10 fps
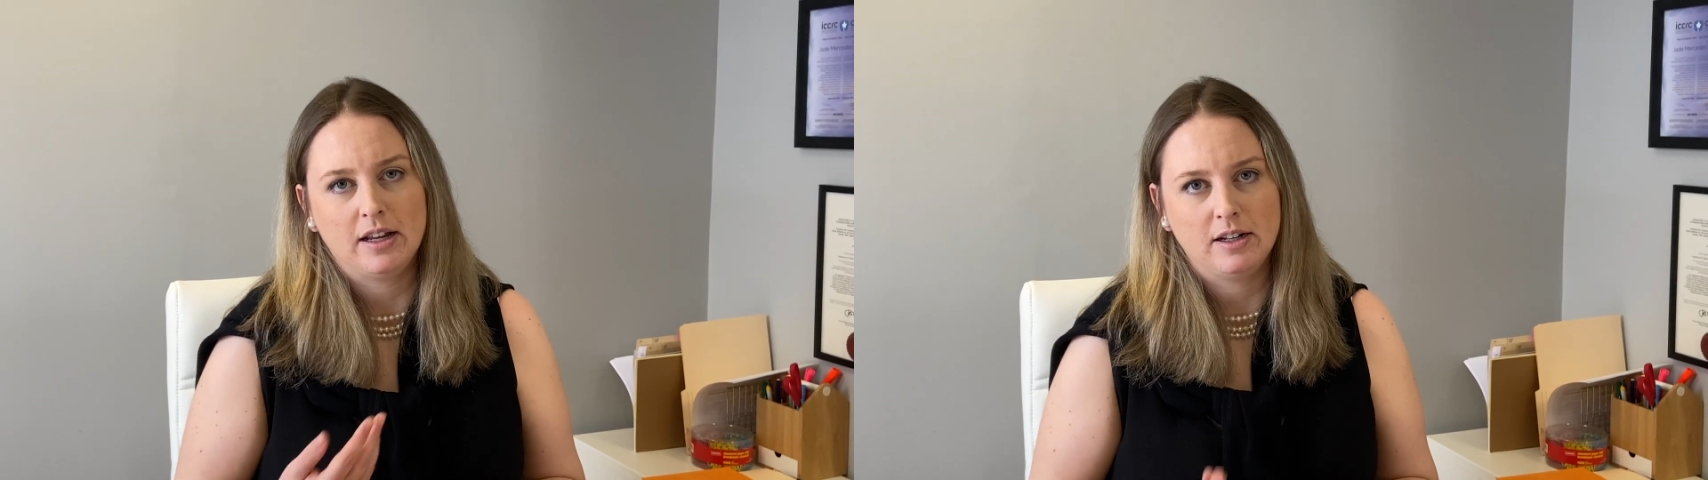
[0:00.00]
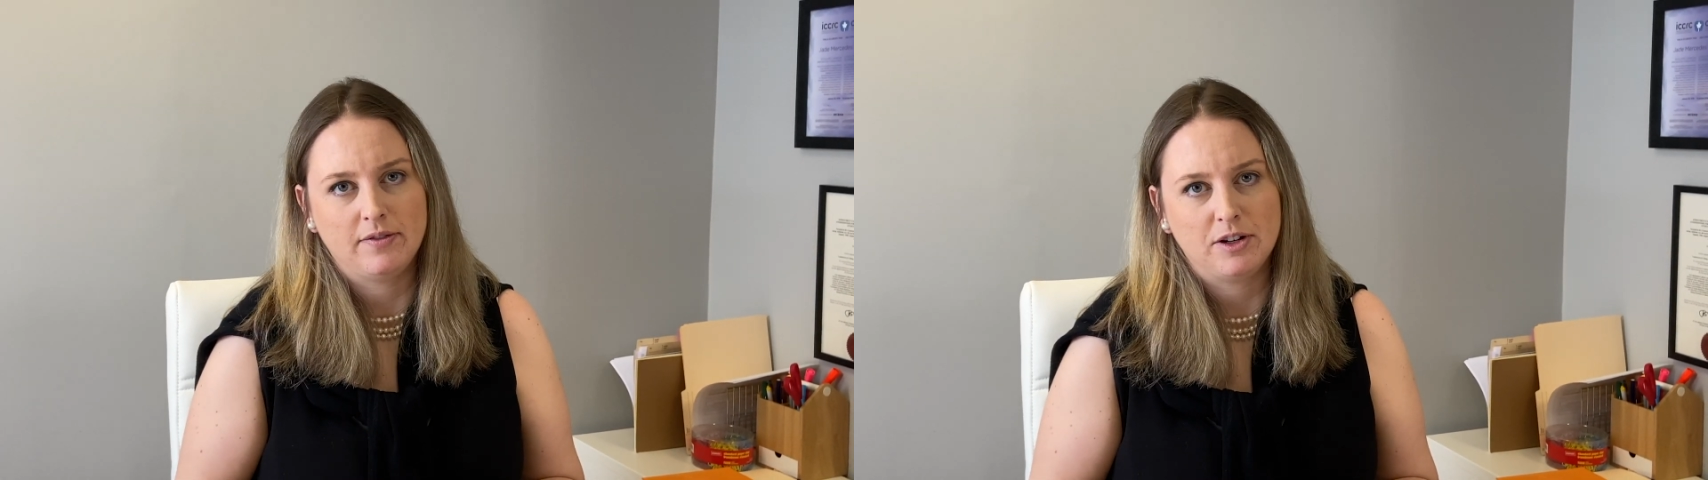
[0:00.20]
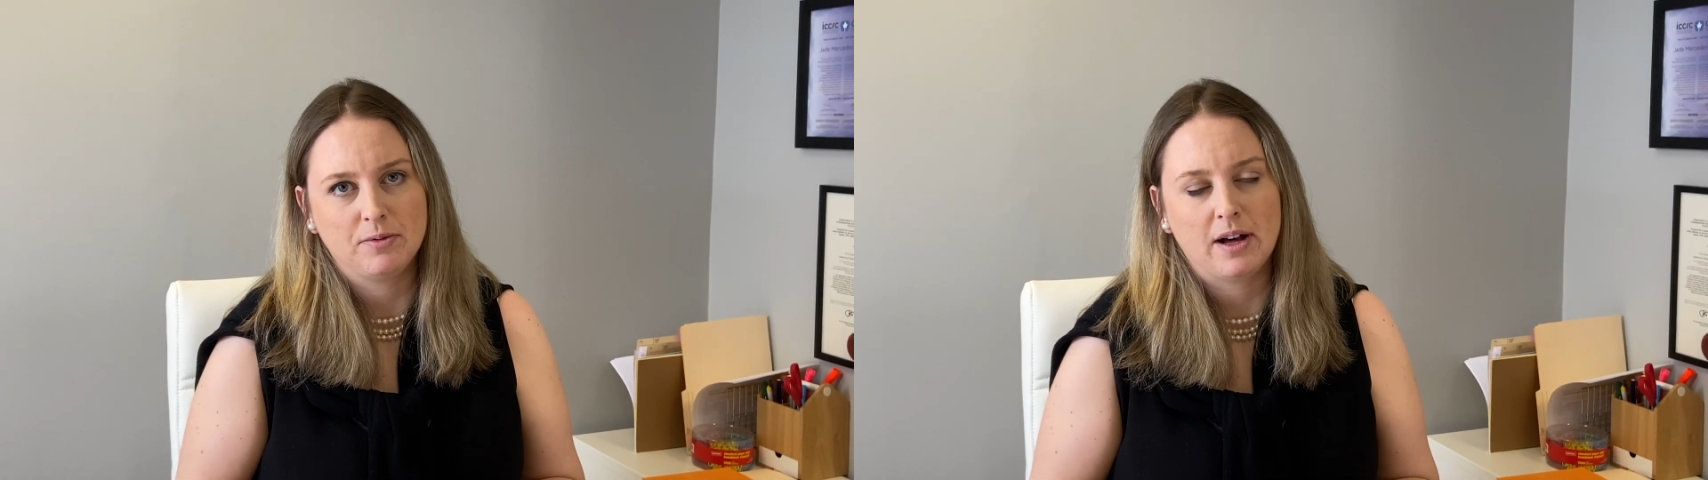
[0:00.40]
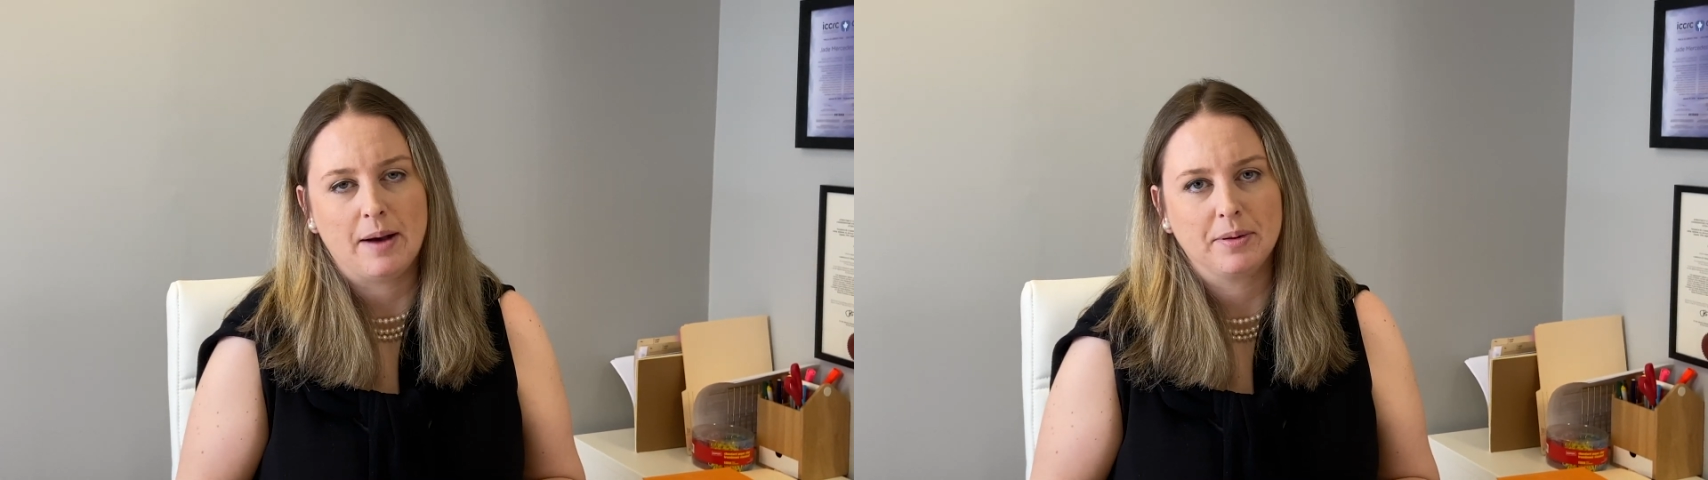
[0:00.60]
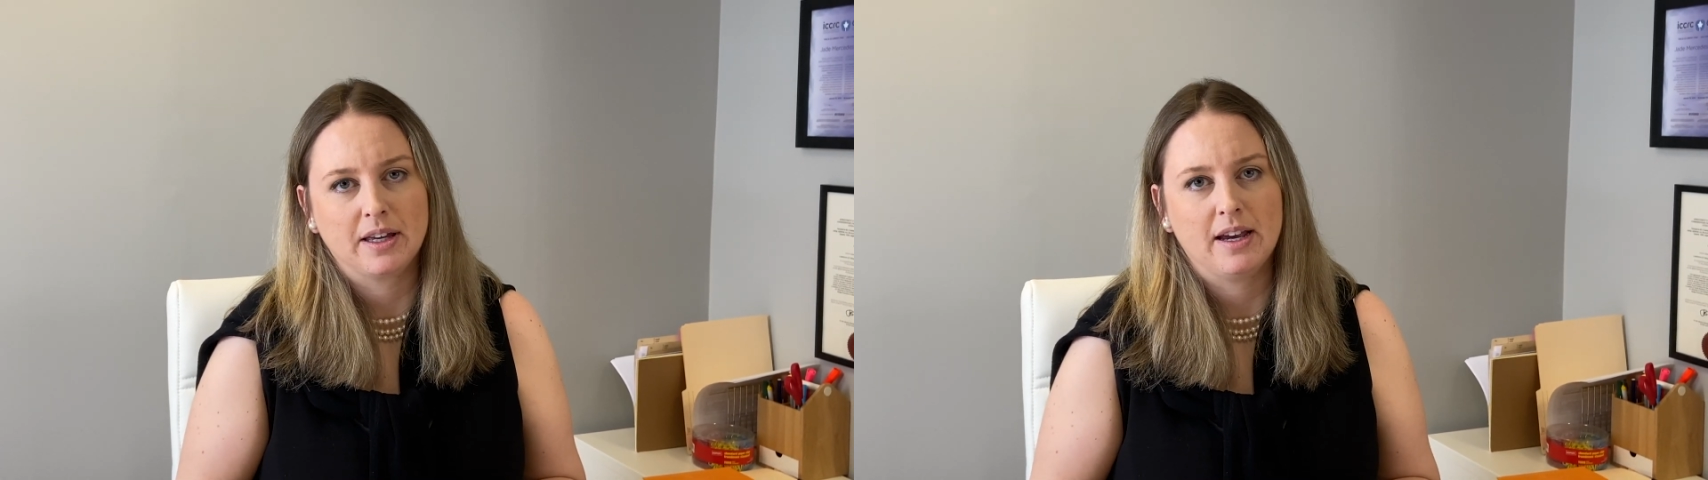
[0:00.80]
individual
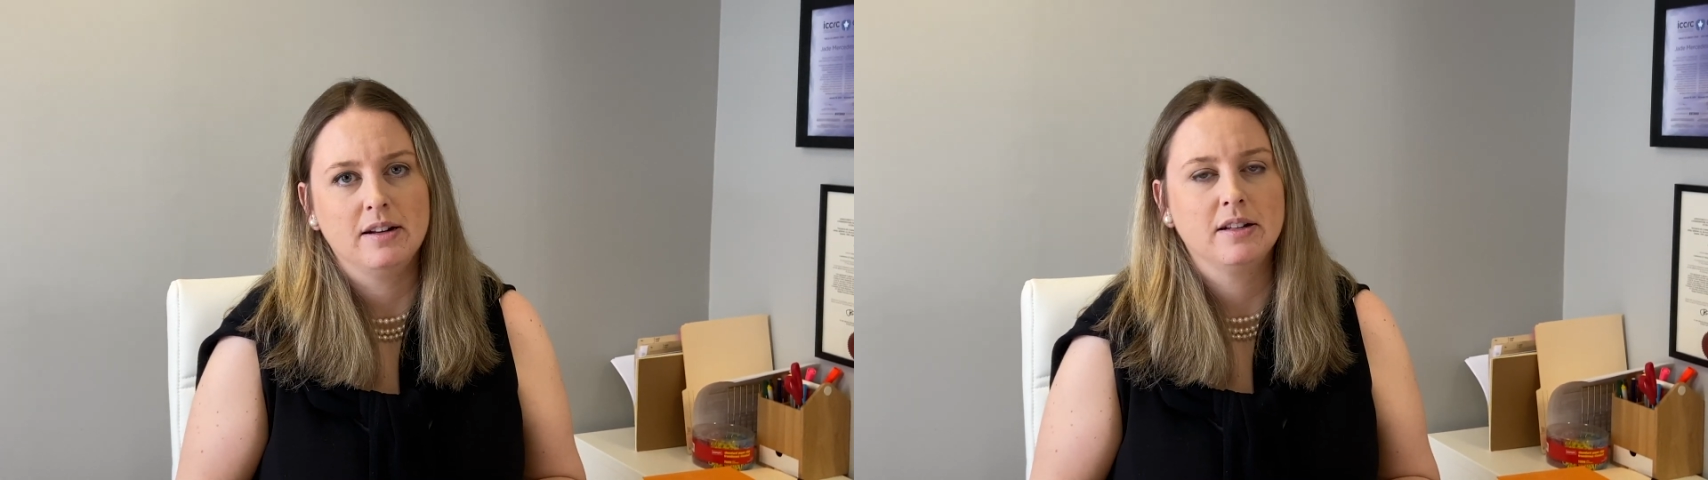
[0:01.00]
applicant,